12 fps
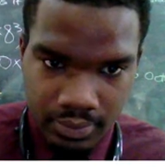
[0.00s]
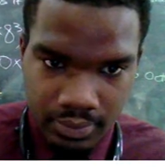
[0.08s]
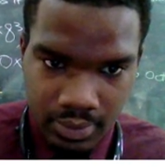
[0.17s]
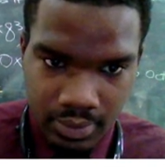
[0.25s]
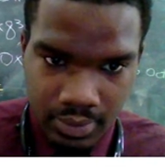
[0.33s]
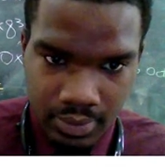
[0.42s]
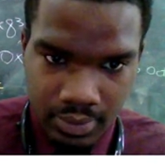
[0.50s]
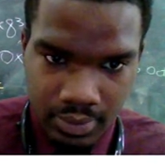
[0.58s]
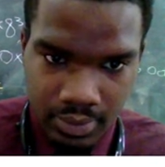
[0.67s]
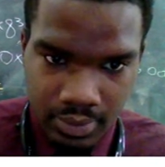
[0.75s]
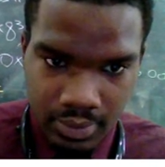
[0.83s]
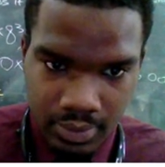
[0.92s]

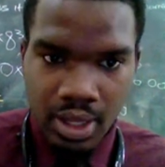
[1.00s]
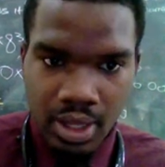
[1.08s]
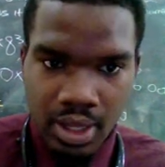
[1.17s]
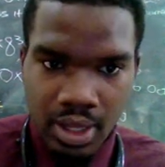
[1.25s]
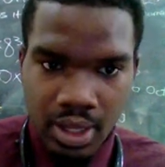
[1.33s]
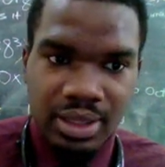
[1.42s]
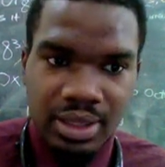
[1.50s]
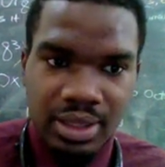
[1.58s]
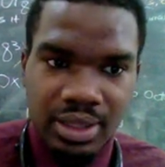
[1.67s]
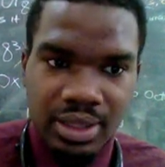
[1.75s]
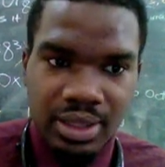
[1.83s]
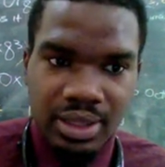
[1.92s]
Good. But the thing
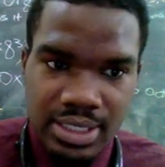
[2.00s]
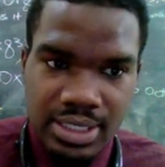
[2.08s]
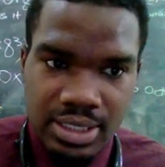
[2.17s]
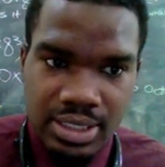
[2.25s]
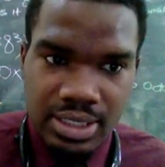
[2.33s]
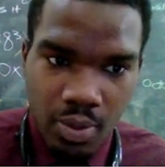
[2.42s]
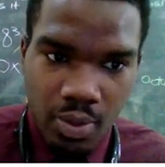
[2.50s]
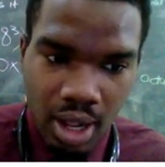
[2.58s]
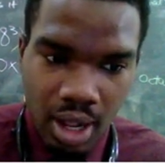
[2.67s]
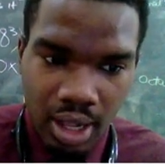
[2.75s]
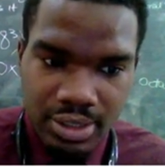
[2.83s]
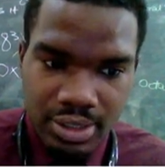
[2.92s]
is, we would
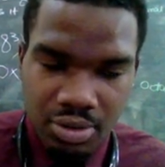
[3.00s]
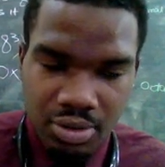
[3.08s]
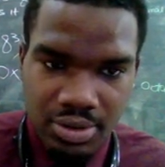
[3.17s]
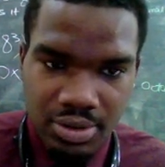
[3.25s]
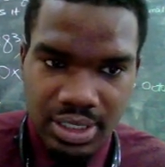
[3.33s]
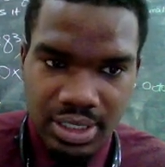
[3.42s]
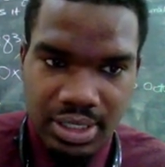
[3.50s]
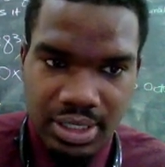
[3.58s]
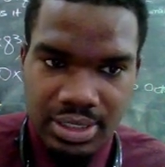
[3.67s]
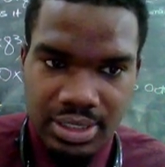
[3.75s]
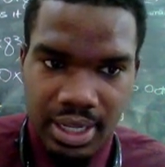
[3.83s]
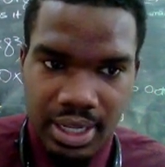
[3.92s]
also see this
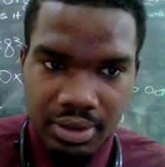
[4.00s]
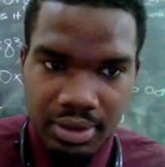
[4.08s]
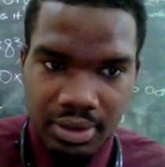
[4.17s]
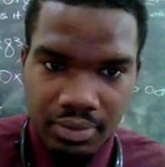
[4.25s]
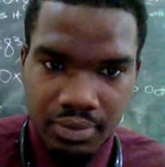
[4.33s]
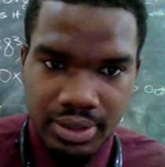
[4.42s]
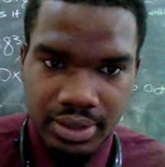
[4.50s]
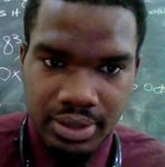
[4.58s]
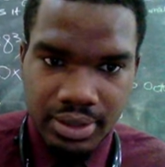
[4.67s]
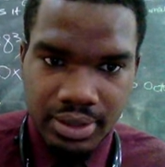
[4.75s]
line. Right here.